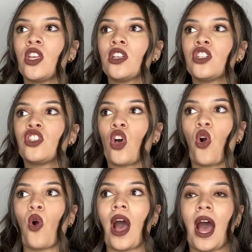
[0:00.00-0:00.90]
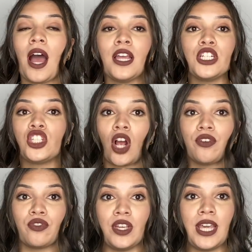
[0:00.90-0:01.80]
So I
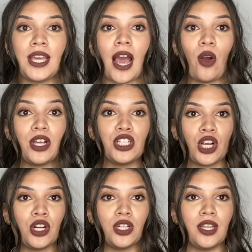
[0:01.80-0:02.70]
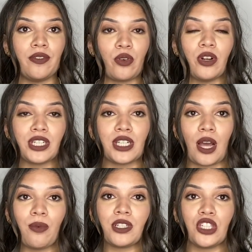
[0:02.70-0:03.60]
start freaking out internally, of course, because
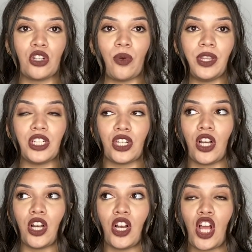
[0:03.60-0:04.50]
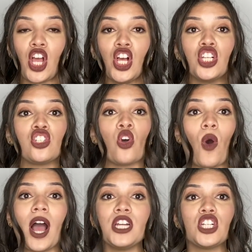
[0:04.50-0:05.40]
I wasn't showing this to her. So
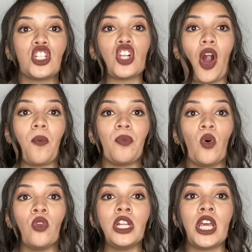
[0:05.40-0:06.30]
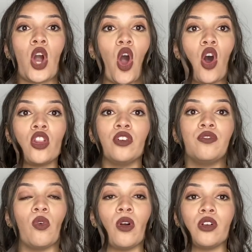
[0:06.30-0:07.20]
I just start pulling all the
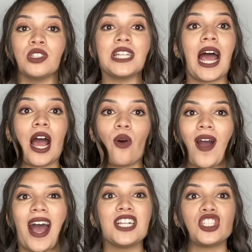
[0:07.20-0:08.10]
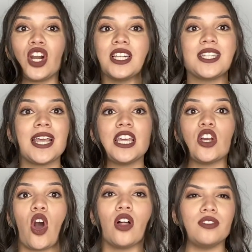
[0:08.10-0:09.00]
foils out. I started taking
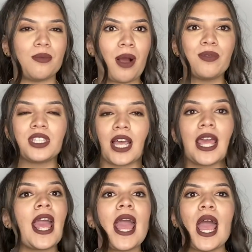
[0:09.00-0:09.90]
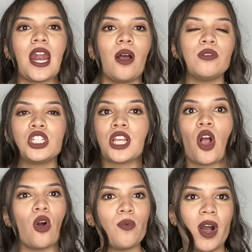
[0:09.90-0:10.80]
all of them. I was like, and I was just like,
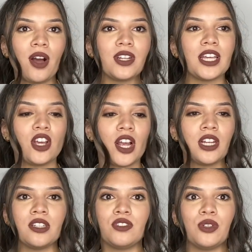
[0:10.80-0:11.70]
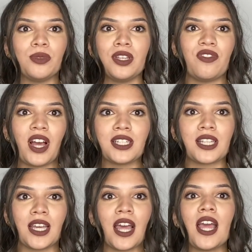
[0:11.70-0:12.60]
oh wow, like your hair lifted really fast.
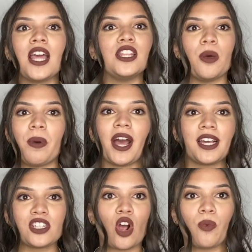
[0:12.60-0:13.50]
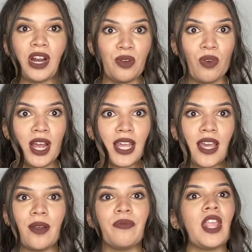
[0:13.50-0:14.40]
Like the back is already
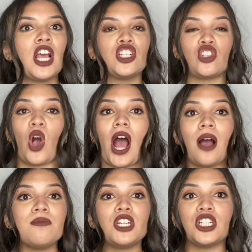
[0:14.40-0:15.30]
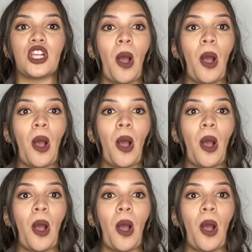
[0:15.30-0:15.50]
ready. So I'm just